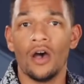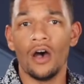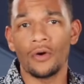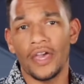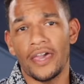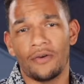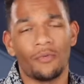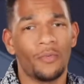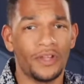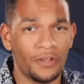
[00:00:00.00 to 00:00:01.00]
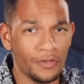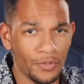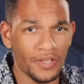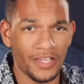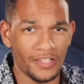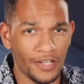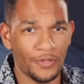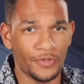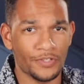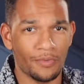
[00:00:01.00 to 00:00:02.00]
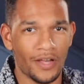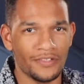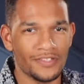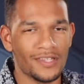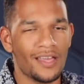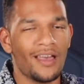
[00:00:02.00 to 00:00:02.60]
Okay, when you're doing continuous runs,